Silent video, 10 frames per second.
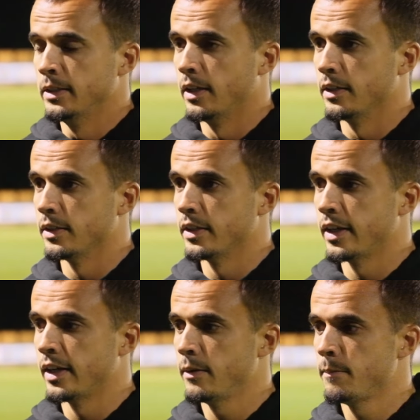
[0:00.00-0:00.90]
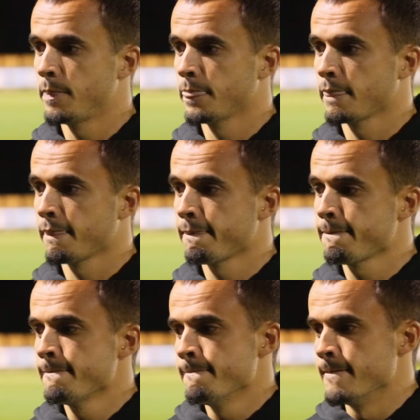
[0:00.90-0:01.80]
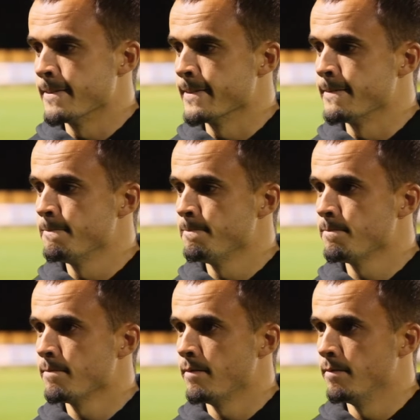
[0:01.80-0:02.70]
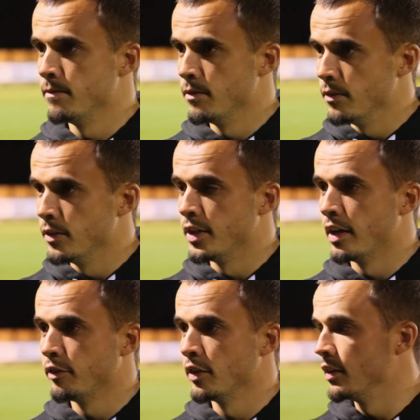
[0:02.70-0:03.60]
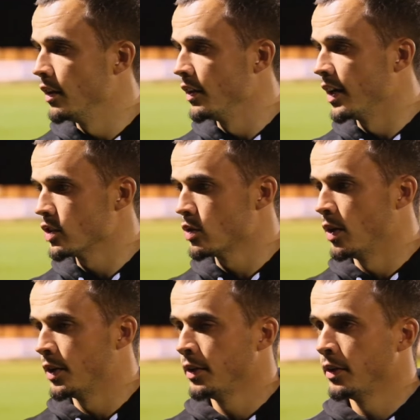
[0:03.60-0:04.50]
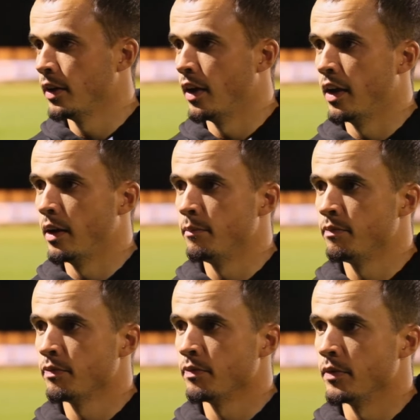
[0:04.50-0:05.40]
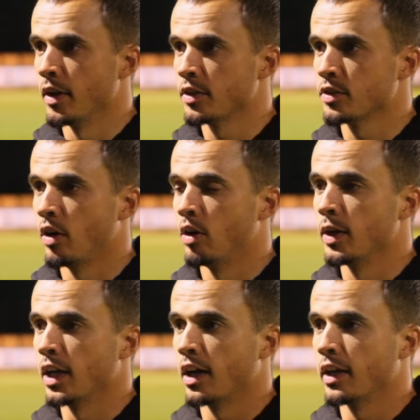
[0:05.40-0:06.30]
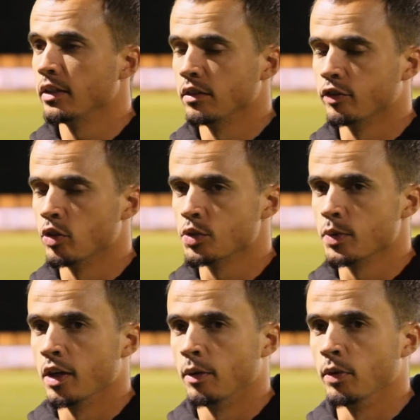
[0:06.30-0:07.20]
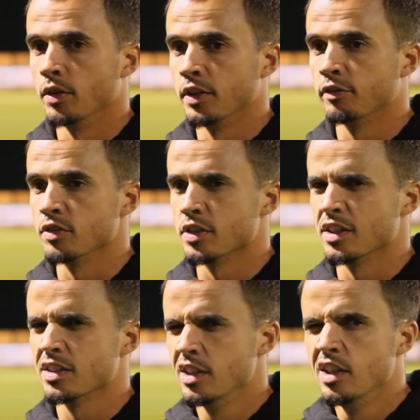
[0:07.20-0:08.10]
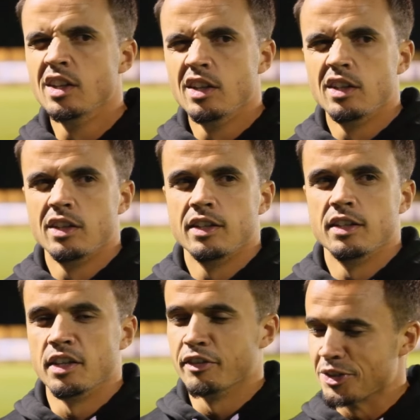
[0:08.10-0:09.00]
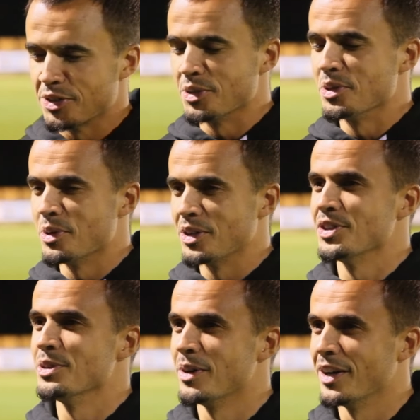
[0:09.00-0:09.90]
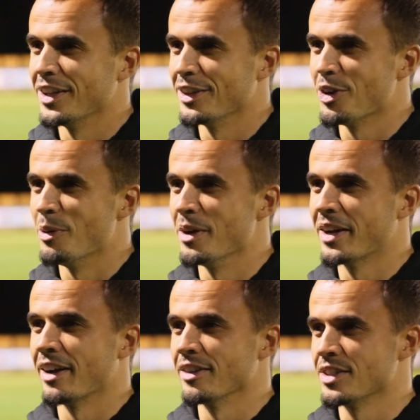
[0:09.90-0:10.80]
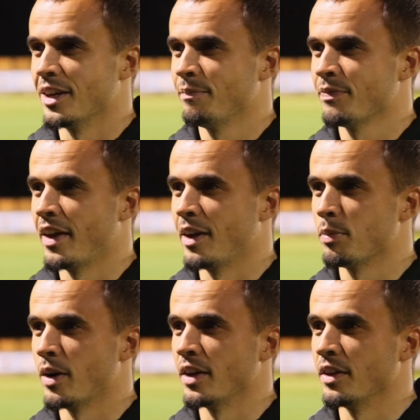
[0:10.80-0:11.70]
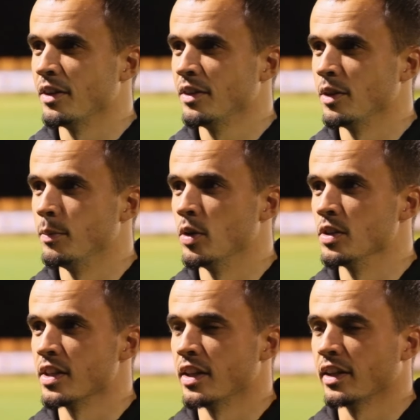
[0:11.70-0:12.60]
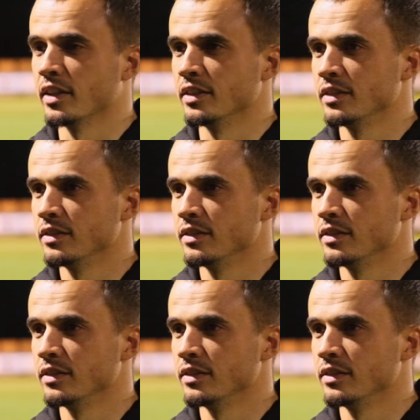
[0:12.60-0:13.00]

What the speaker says: And listen, the depth of that squad, yes, are we light? Of course we are, but the difference is they've answered a good question of mine, that they've got a bit of character, and I'm proud of the boys that they can